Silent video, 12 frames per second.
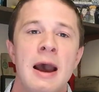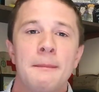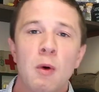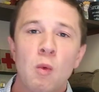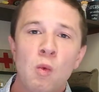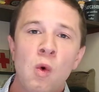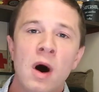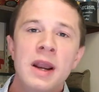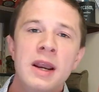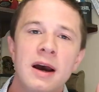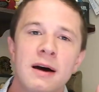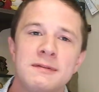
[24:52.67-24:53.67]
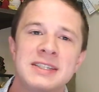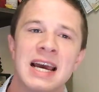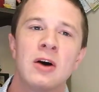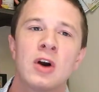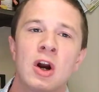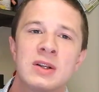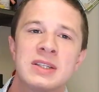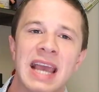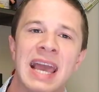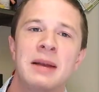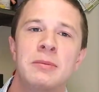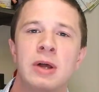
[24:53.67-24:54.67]
But one of Dalgard's
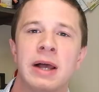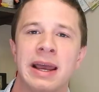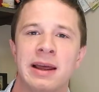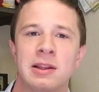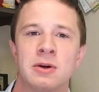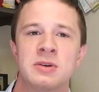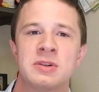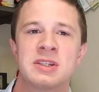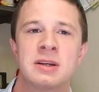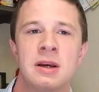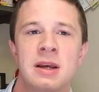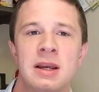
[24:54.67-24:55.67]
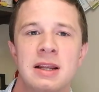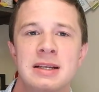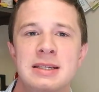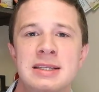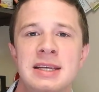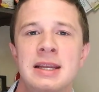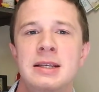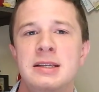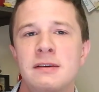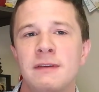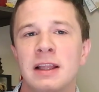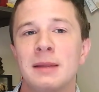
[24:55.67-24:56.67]
animal handlers did
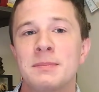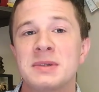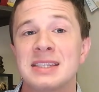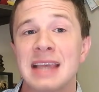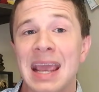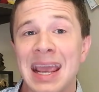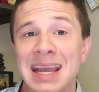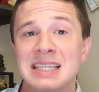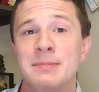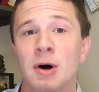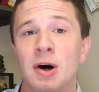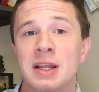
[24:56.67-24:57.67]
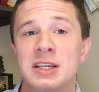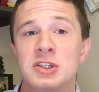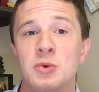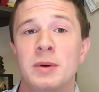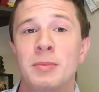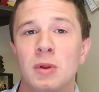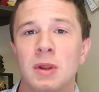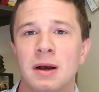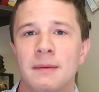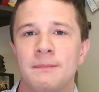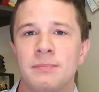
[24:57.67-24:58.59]
develop antibodies to Ebola,